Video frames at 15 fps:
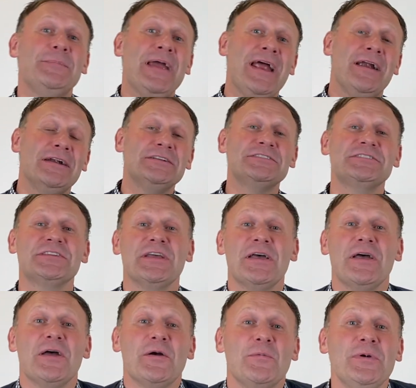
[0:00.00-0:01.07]
Parents,
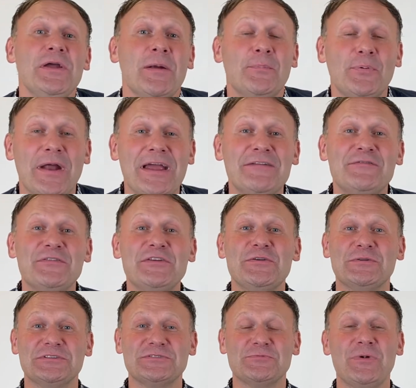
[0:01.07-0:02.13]
we are praying for
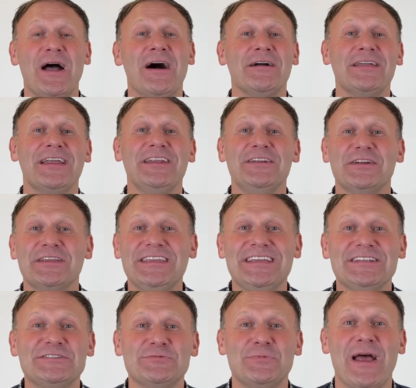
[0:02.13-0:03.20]
you as well, getting your
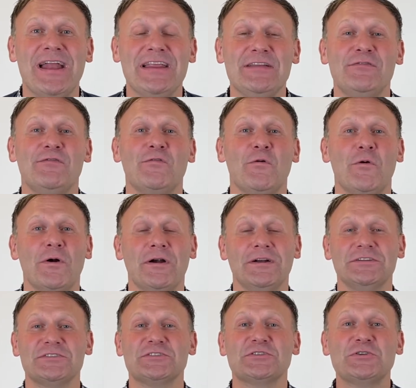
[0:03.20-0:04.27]
kids ready
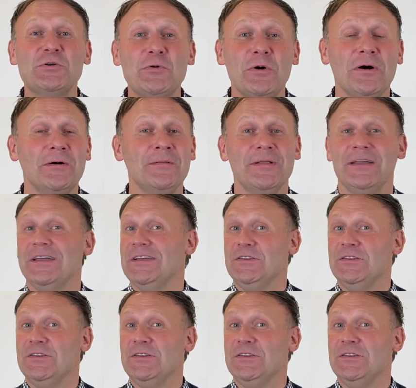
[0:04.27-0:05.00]
for school.